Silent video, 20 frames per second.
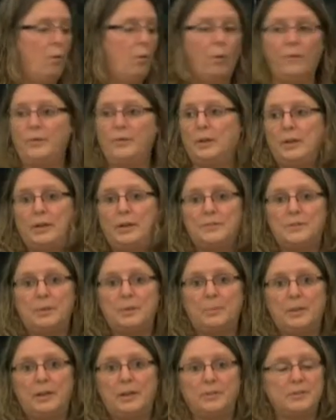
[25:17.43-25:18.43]
or if you can give
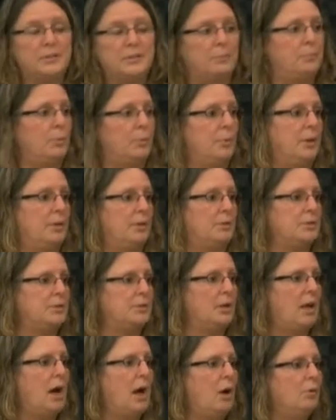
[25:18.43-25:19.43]
somebody else some pointers
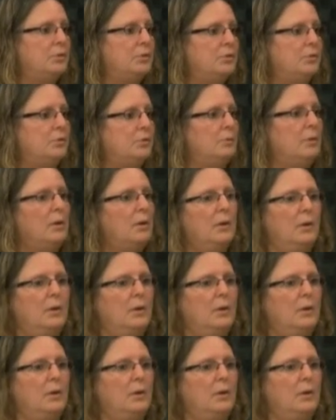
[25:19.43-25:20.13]
on how to